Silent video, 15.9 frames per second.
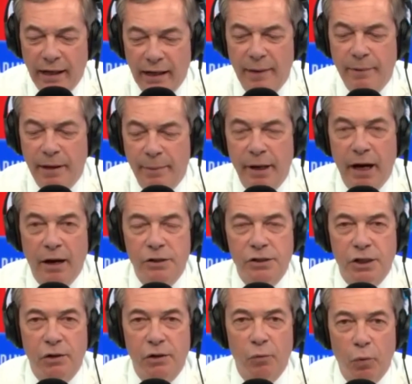let me
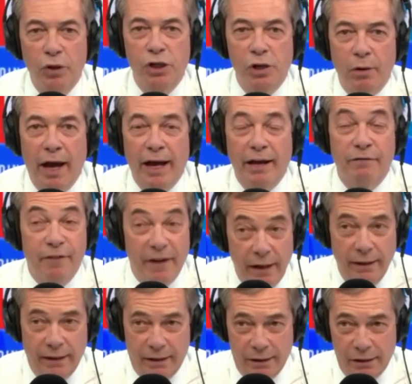ask you, would you like
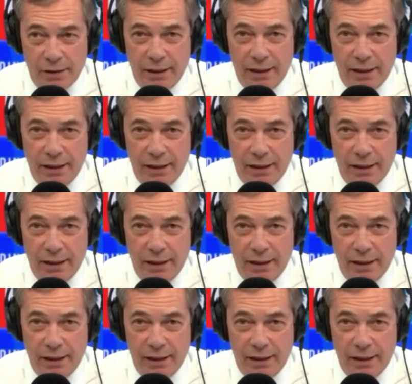Finland